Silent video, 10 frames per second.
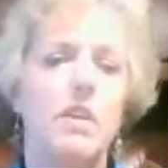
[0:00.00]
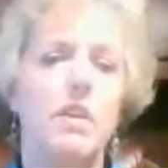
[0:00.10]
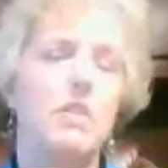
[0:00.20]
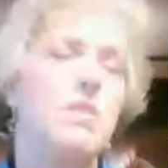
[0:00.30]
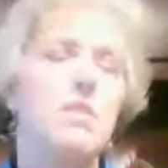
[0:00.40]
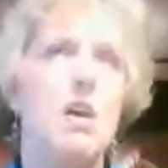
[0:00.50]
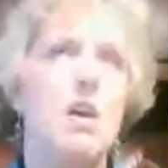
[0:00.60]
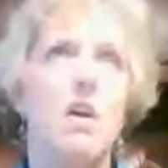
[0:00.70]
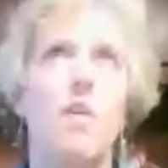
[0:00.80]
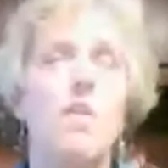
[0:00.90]
I think
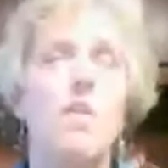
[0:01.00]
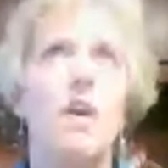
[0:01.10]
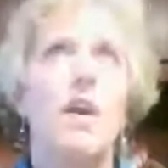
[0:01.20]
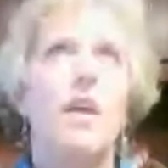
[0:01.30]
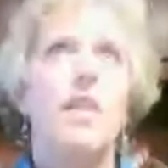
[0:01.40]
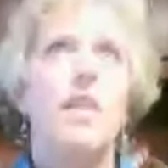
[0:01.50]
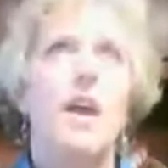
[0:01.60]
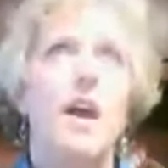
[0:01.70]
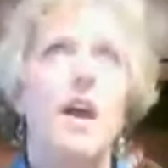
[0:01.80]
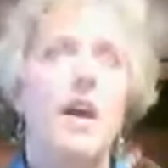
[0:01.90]
we
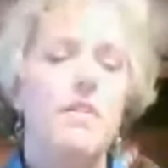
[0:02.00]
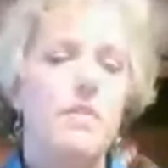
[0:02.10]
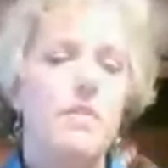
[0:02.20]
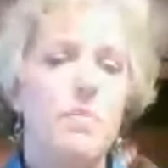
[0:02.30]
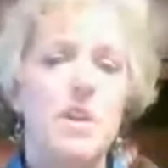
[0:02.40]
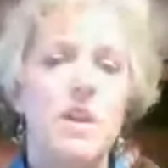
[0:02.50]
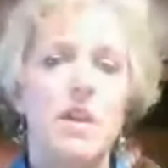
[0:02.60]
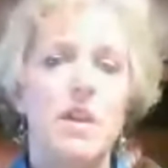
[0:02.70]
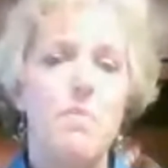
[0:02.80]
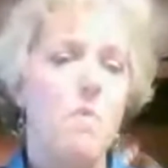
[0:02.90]
know
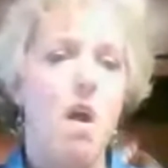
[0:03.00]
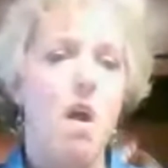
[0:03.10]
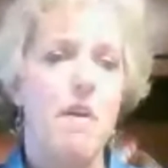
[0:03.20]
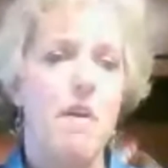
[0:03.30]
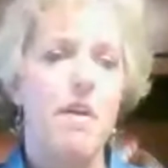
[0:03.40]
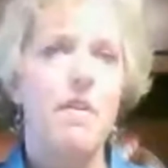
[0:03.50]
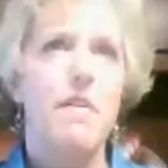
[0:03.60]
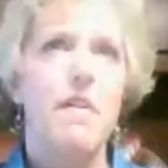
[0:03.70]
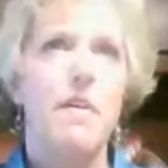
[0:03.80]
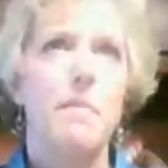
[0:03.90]
that we need
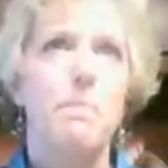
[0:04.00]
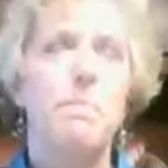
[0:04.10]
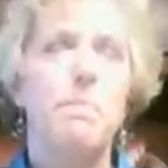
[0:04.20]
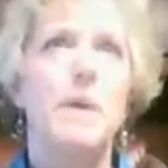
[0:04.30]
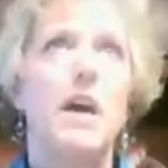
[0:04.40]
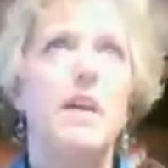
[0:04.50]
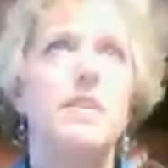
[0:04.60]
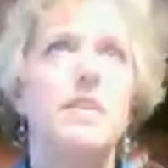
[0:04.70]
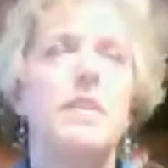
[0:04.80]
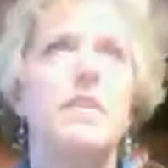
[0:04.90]
water,
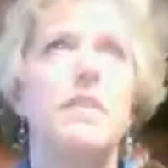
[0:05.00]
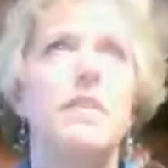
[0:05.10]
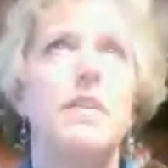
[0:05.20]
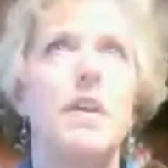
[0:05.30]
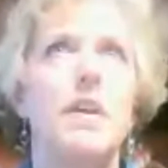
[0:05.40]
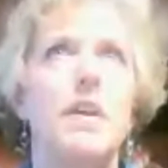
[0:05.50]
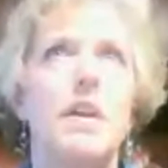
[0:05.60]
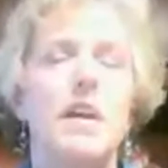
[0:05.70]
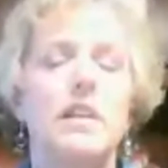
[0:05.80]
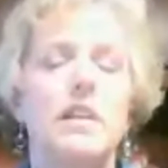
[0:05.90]
but
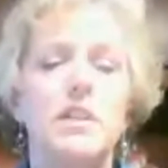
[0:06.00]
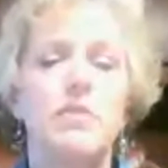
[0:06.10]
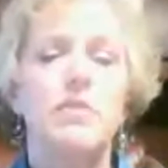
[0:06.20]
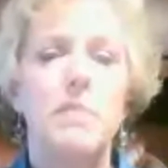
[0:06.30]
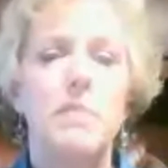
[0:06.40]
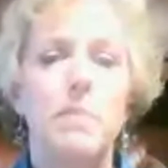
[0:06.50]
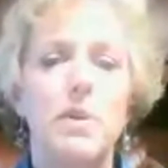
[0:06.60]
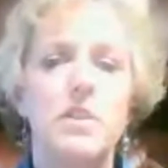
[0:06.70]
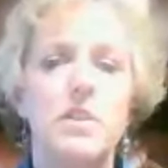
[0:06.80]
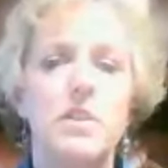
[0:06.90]
at
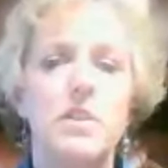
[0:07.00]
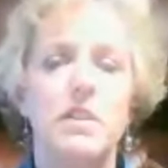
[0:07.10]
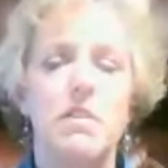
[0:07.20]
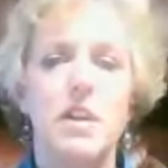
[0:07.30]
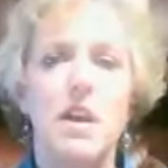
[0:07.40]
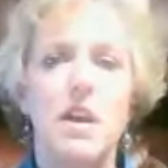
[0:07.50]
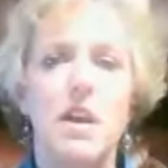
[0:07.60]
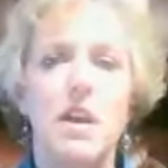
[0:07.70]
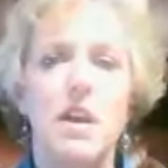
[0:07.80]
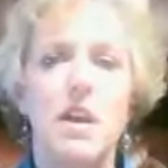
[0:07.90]
least for me
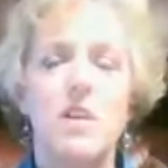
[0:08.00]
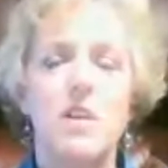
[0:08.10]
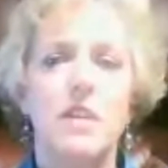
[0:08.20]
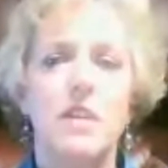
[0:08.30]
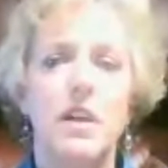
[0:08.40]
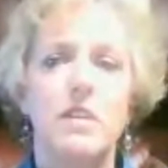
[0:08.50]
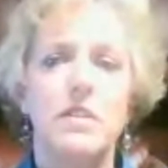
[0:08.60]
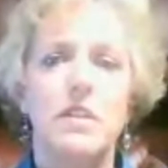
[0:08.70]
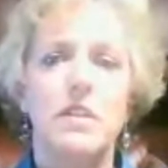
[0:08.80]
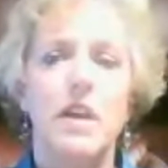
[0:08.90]
personally, I
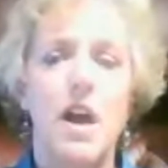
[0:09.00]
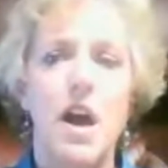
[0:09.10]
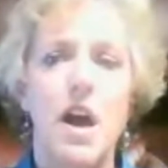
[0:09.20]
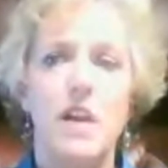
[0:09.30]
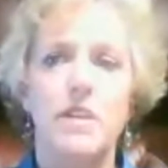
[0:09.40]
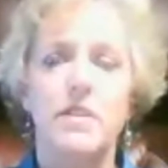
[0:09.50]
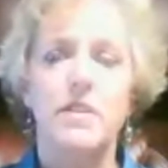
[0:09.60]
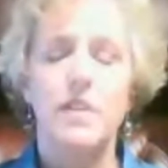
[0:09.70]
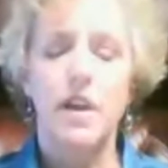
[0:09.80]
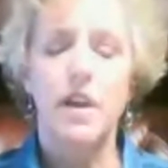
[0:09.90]
wasn't
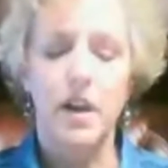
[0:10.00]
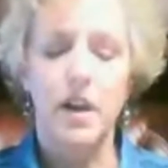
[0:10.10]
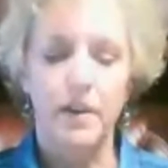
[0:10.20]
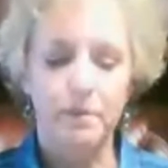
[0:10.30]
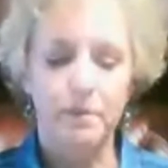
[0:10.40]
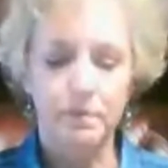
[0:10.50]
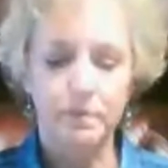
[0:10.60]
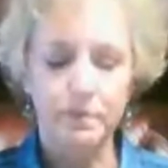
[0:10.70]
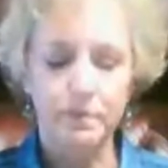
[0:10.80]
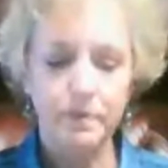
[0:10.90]
as
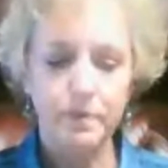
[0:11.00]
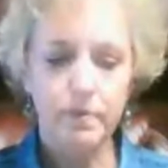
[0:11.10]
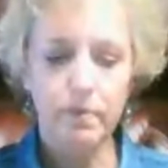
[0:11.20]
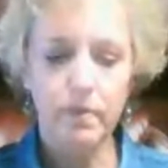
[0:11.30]
oh,